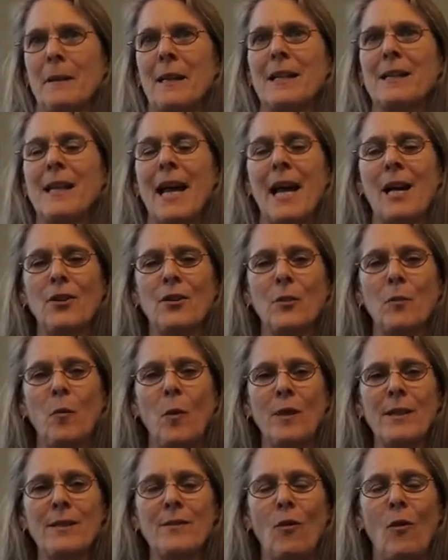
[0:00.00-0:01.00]
because actually
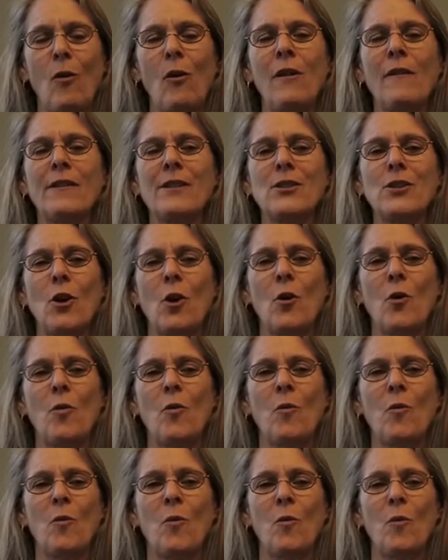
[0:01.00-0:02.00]
once all of us
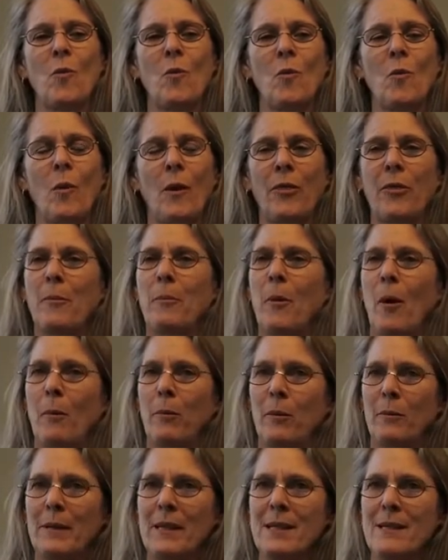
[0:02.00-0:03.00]
know what the
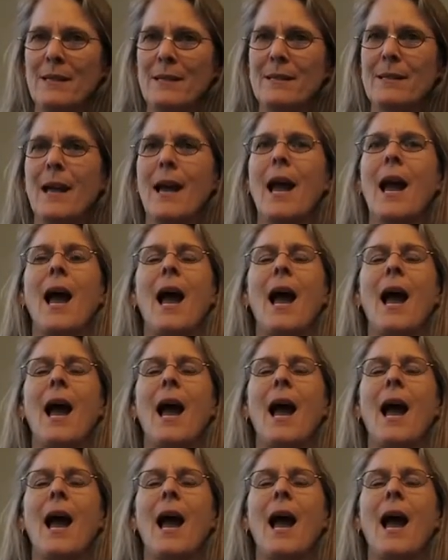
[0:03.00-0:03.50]
problem is